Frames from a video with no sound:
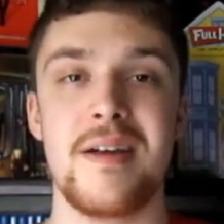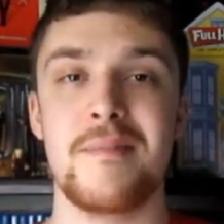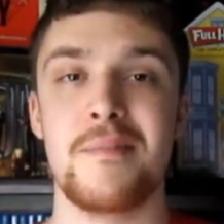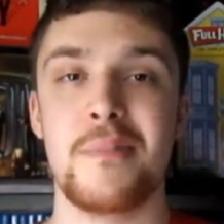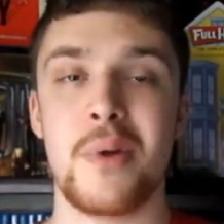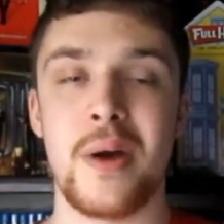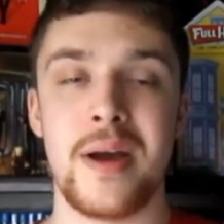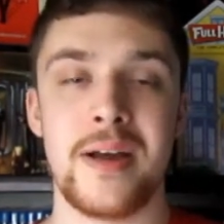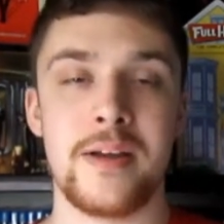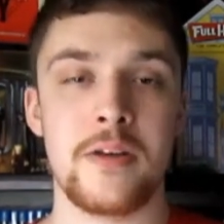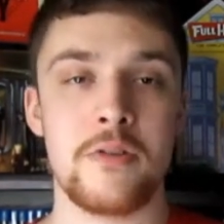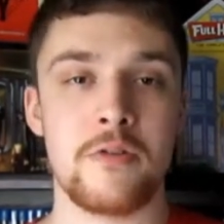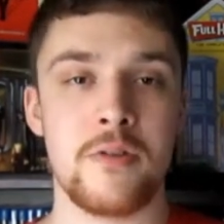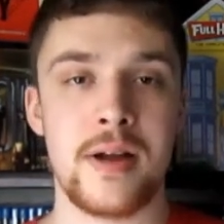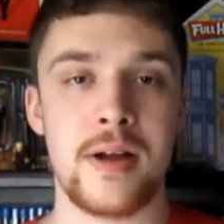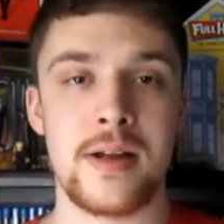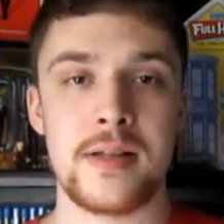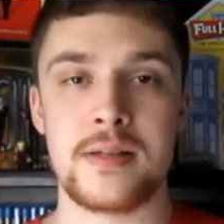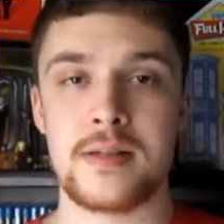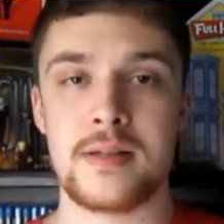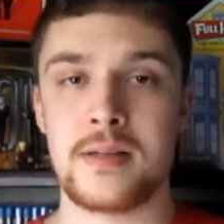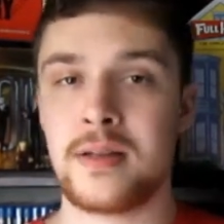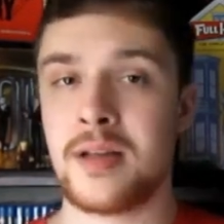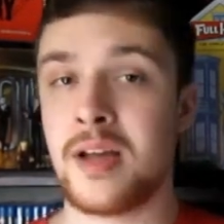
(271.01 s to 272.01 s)
Bryan
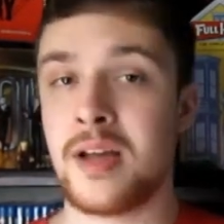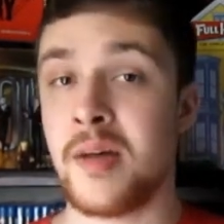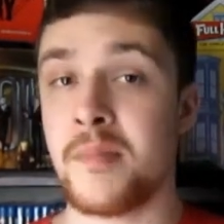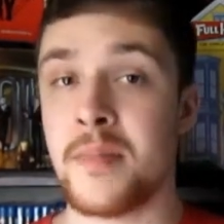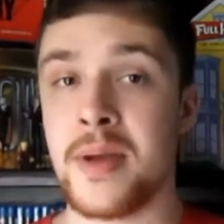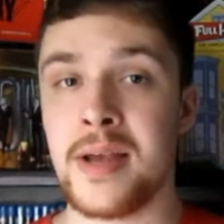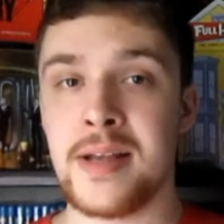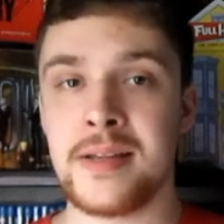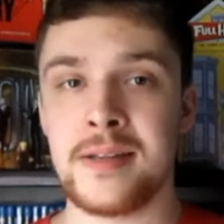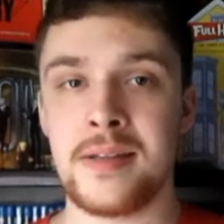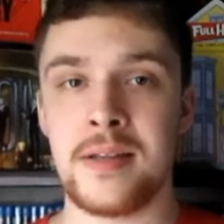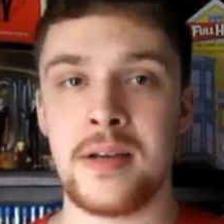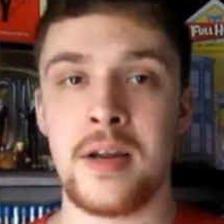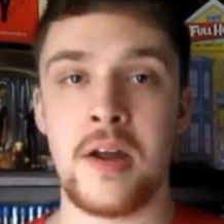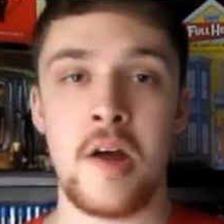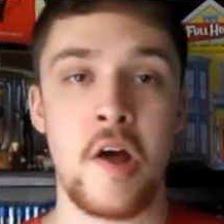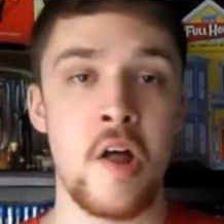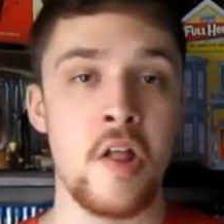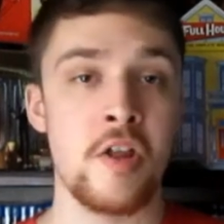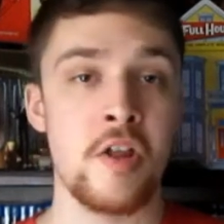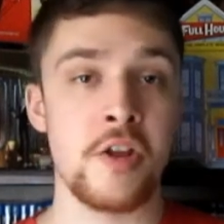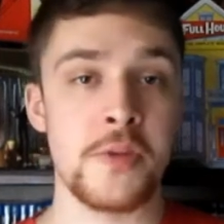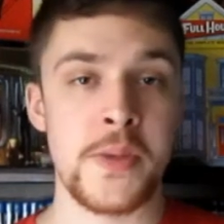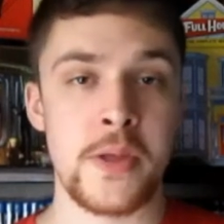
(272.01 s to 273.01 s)
Cranston, amazing.
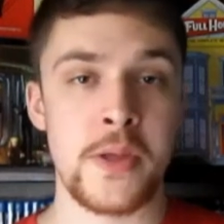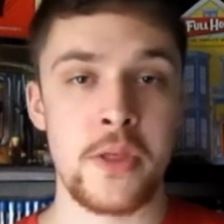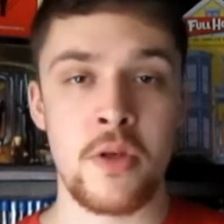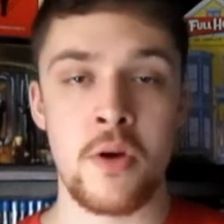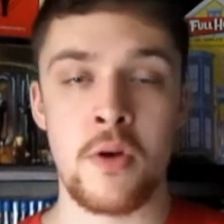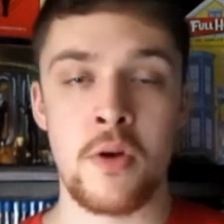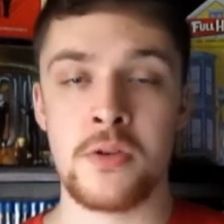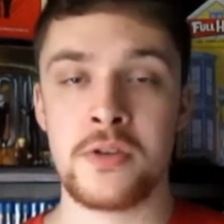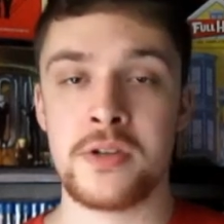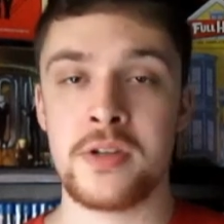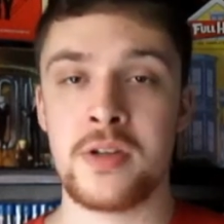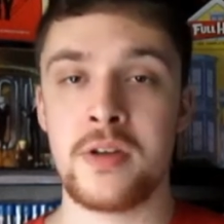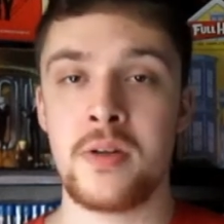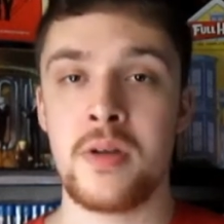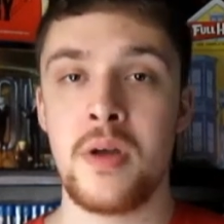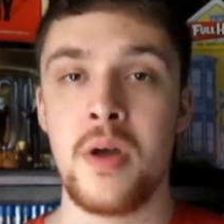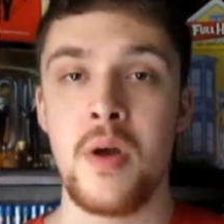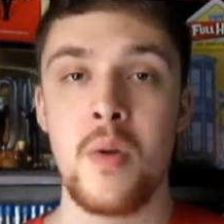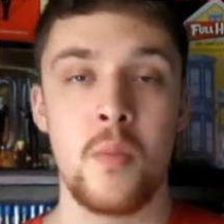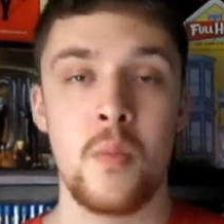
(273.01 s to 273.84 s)
Elizabeth Olsen,